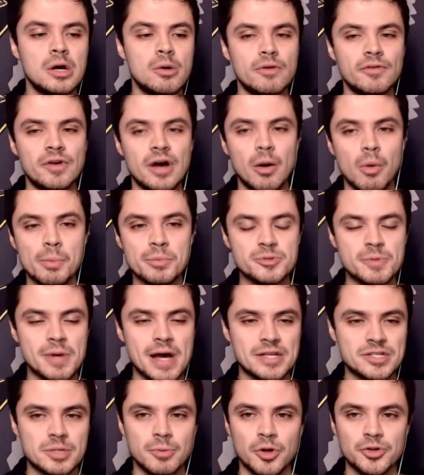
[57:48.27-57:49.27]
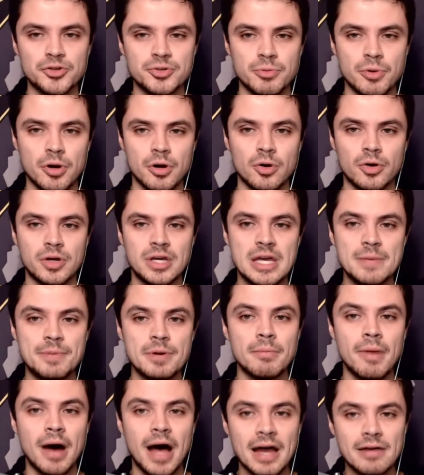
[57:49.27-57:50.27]
We've got women's basketball tomorrow. Keep
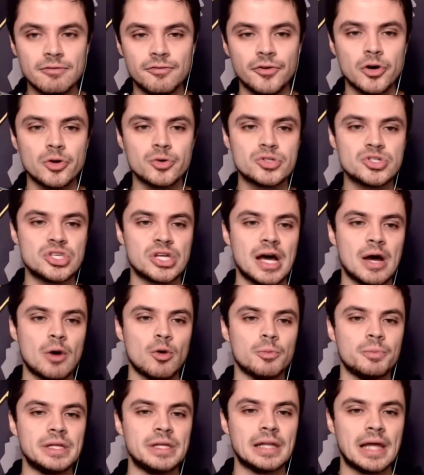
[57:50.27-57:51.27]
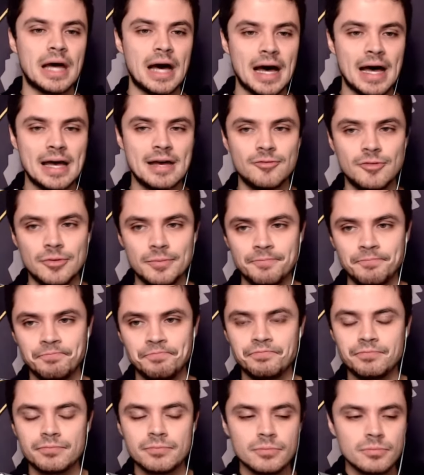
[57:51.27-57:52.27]
in mind, folks, that I will be live
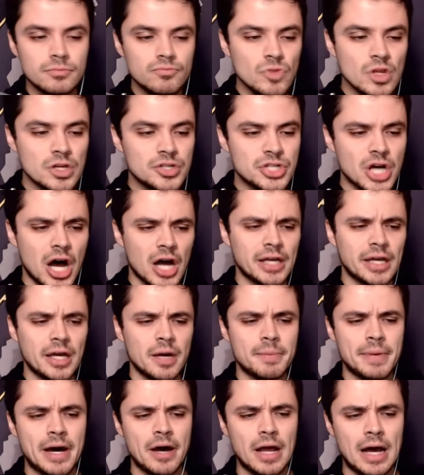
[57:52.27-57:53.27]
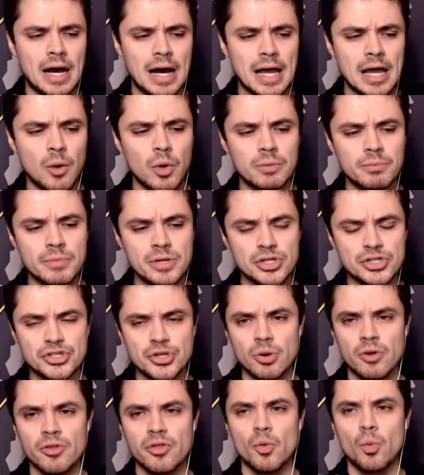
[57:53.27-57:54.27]
talking about Iowa and
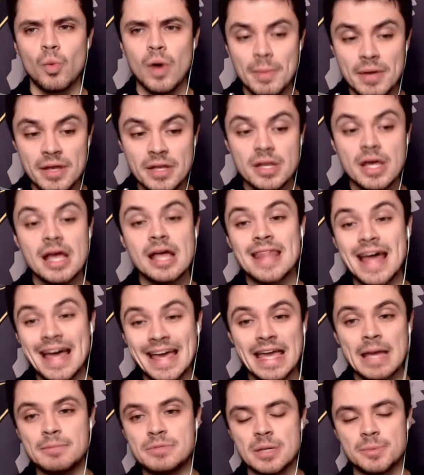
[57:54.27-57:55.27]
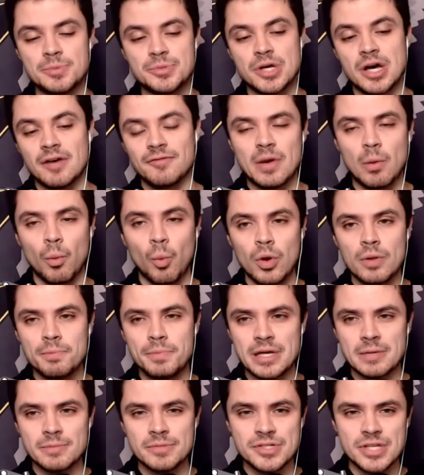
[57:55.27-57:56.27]
Minnesota, the women. That game tips off at 1
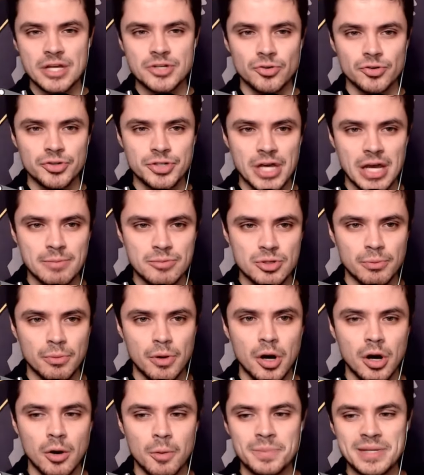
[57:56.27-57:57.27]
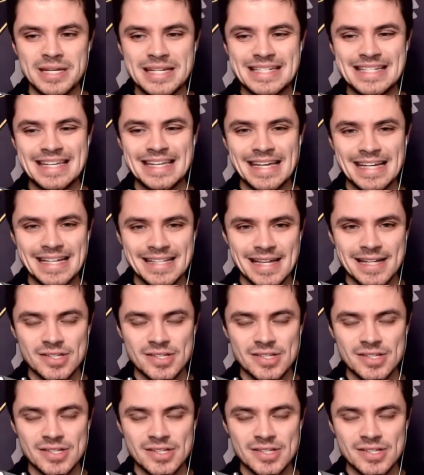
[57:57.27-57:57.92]
p.m. Central Time tomorrow, BTN.